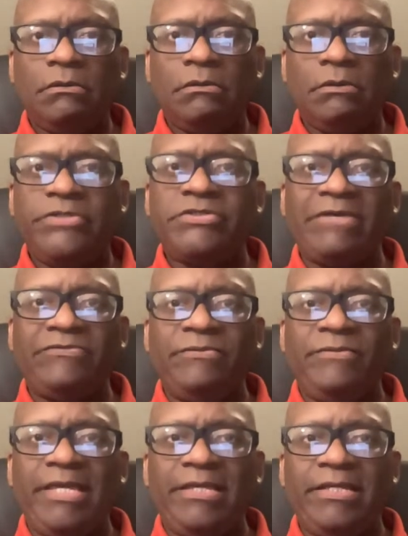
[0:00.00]
He doesn't have to
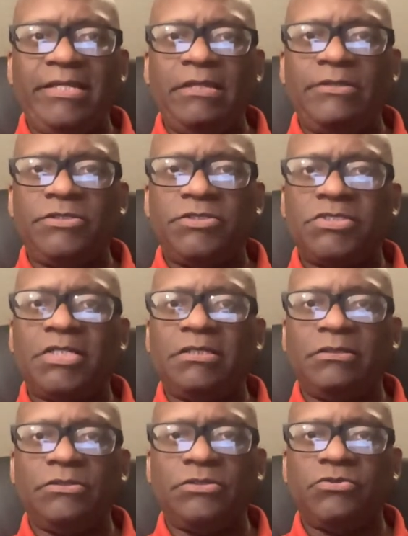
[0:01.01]
make any
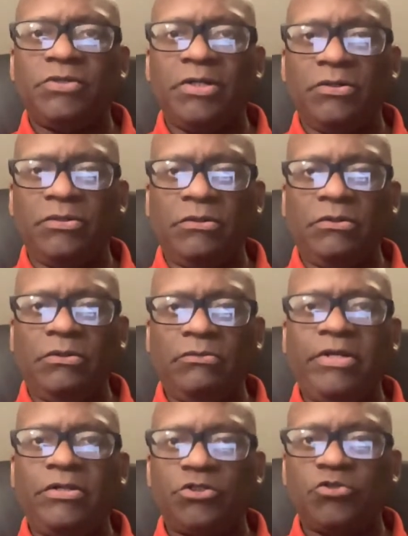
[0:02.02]
sudden or trick or, or
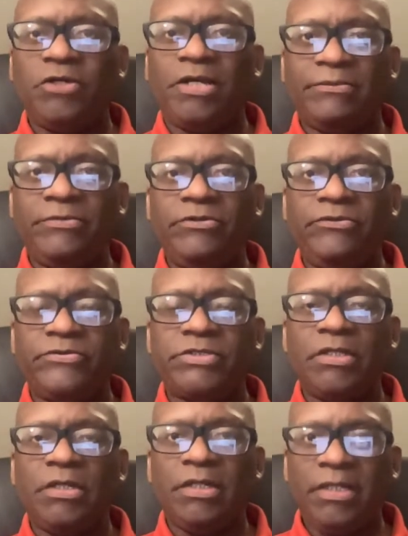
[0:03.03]
greater trick moves.
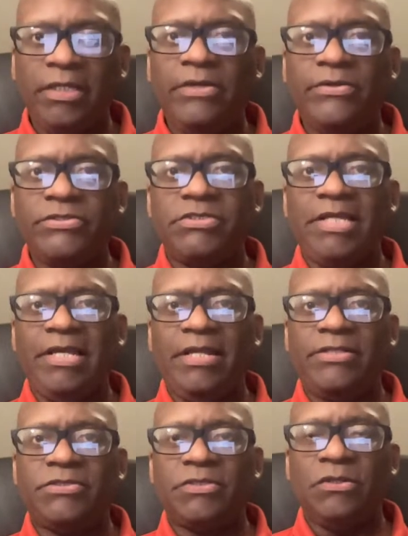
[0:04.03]
He
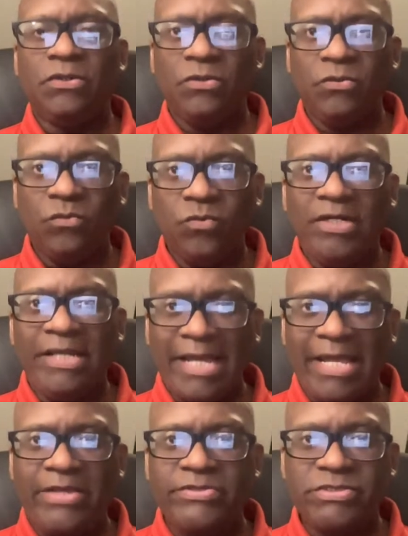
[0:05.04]
understands what he
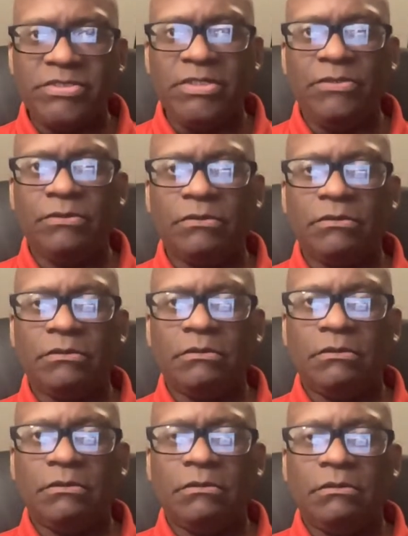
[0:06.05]
has to do.
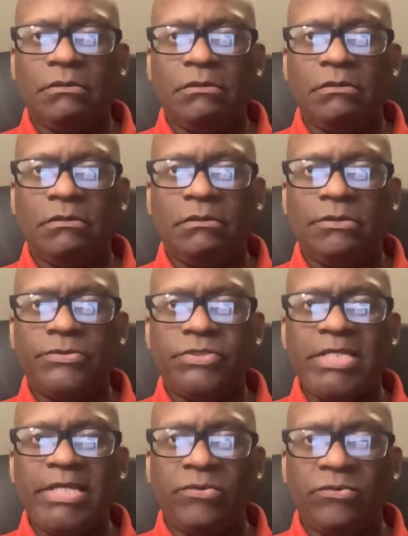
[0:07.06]
So
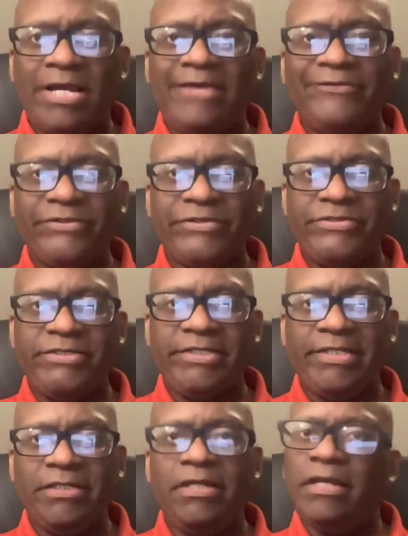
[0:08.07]
he can arrive on the
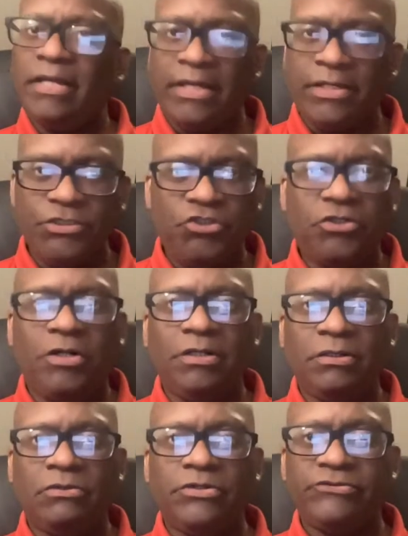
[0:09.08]
scene and chart a
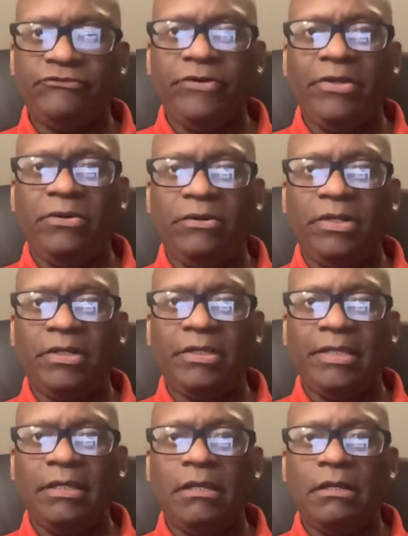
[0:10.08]
course very
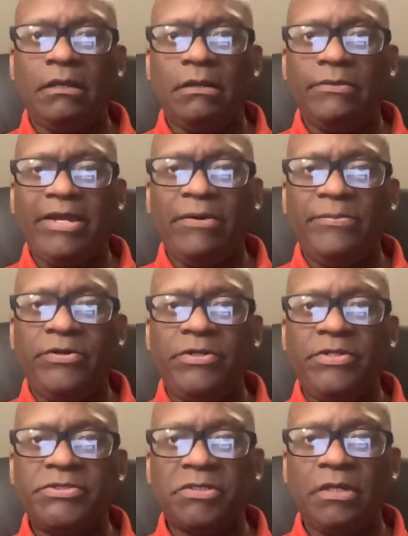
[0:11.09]
quickly that'll put
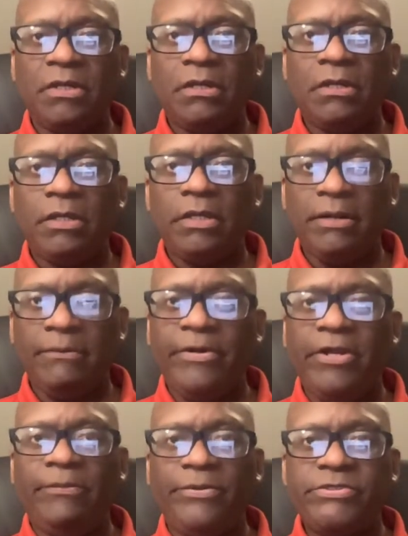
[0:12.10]
us in a
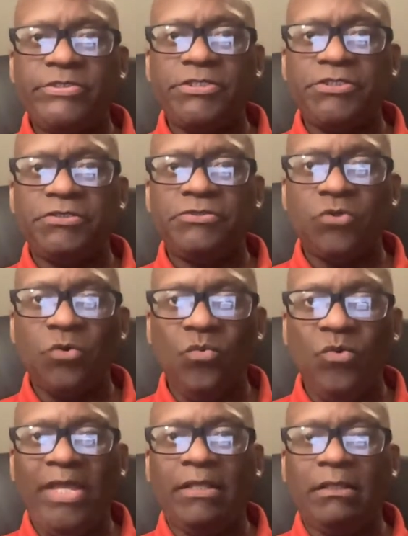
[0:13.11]
better position to
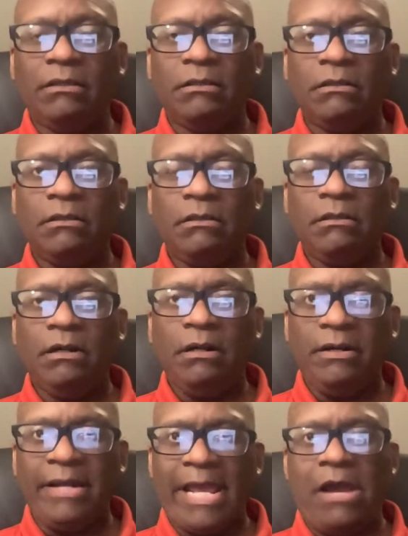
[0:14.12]
win
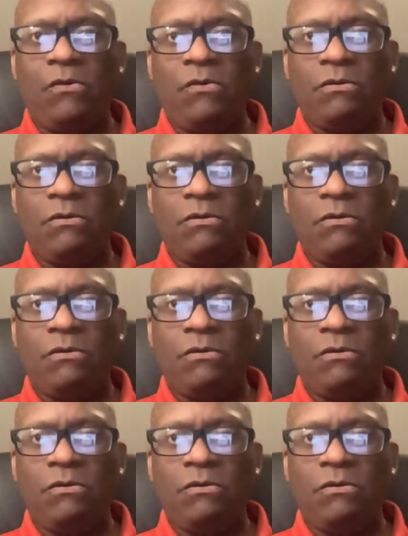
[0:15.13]
now.